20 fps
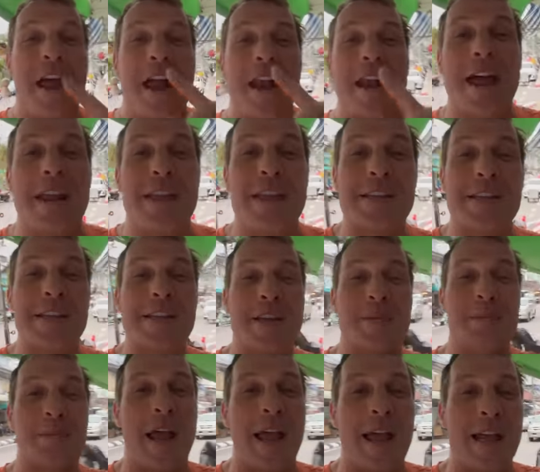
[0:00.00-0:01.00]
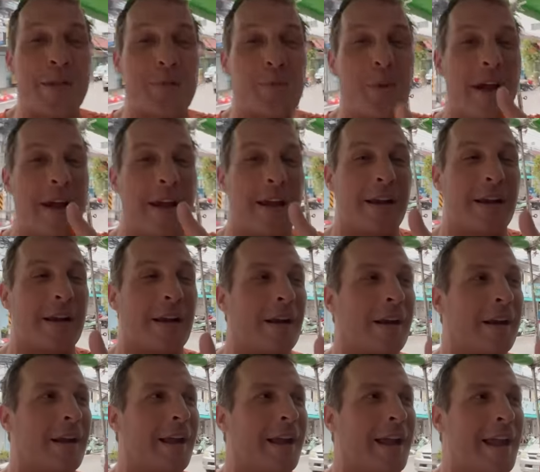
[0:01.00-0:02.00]
Now this is a place where
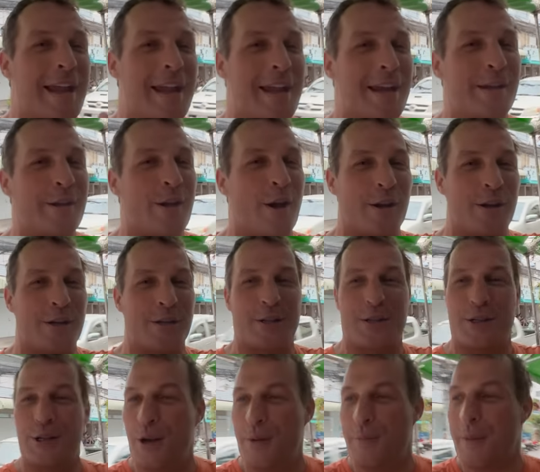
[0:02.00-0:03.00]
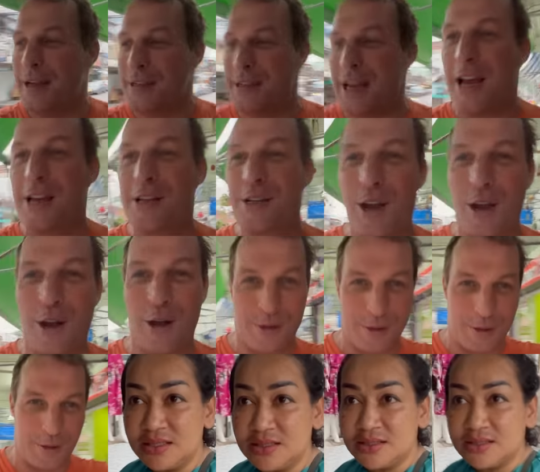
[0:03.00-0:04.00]
Ian got two massage girls.
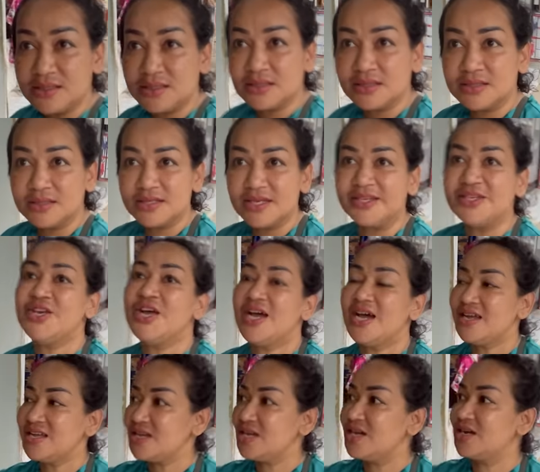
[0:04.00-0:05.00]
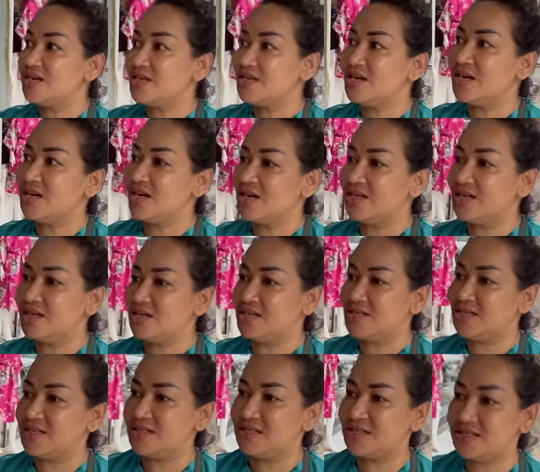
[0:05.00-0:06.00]
Remember Ian, my yeah, friend? Yeah, yeah.
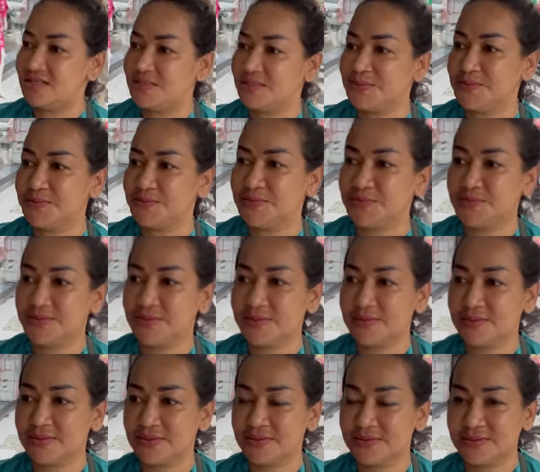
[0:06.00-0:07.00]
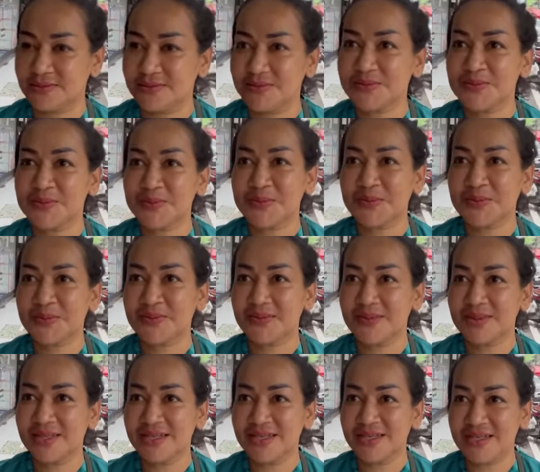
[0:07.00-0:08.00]
Okay, we're going to come back and we're going to have four
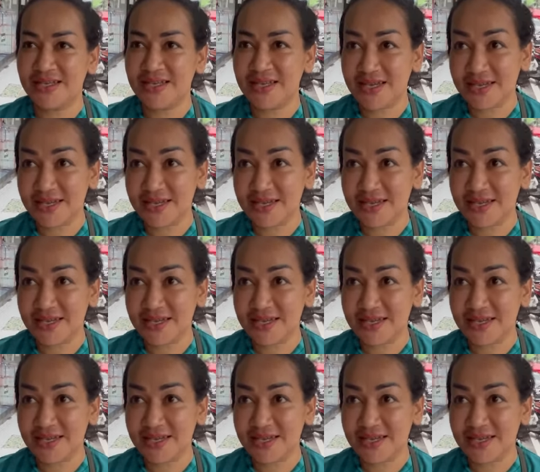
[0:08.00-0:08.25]
girl yeah.